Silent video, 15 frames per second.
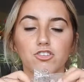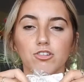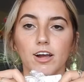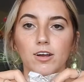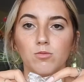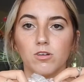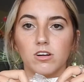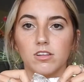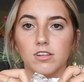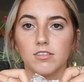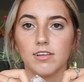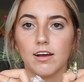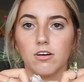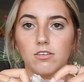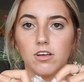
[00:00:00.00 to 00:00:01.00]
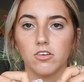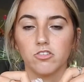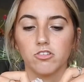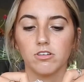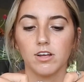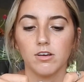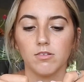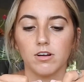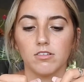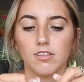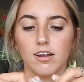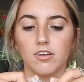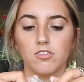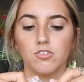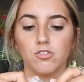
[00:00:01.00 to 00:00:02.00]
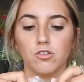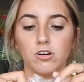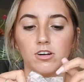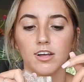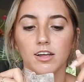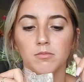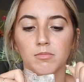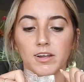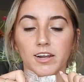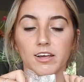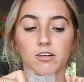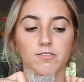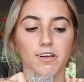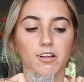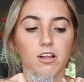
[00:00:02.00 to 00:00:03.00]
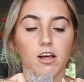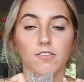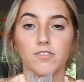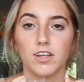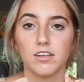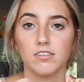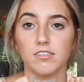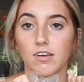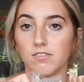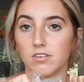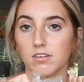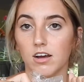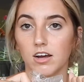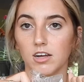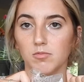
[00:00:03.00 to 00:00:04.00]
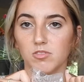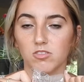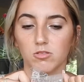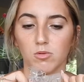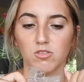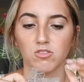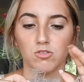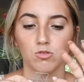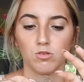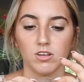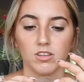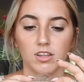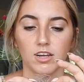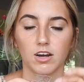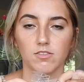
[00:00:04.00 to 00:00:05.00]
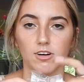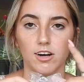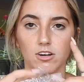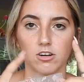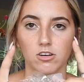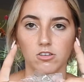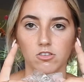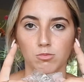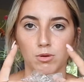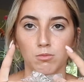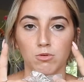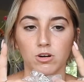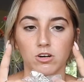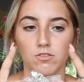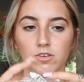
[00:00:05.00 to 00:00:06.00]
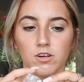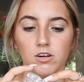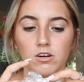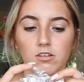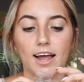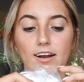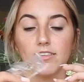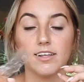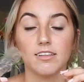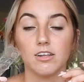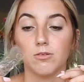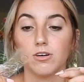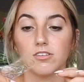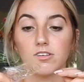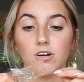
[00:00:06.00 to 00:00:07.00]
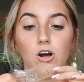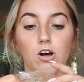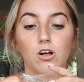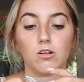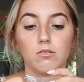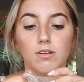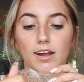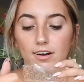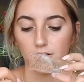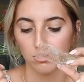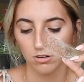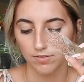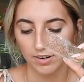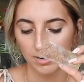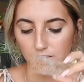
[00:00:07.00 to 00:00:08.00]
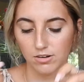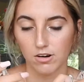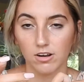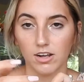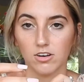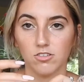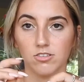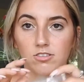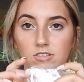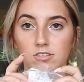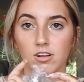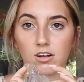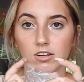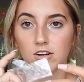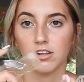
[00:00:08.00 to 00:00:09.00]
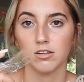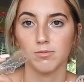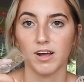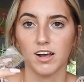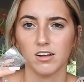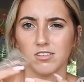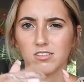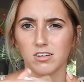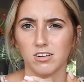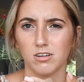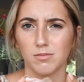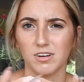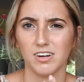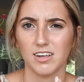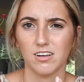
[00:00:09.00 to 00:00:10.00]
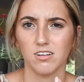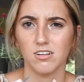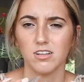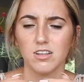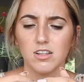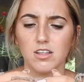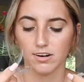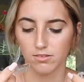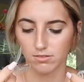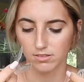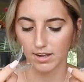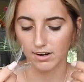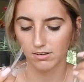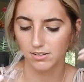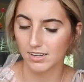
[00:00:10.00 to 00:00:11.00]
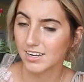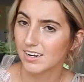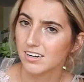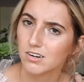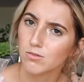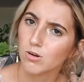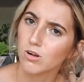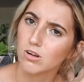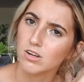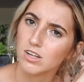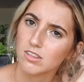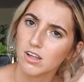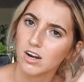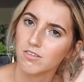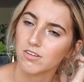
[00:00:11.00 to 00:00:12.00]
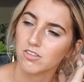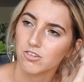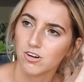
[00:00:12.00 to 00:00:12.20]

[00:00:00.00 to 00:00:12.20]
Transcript: tried one of these out yesterday when I was headed to New York, and my nail fell off like 7 times. It was the most annoying thing ever. I couldn't use my pointer fingers. I don't think they worked at all. I don't know if I did it wrong. I just stuck it on the back and stuck it on my nail. I don't think I did it wrong. I thought I read the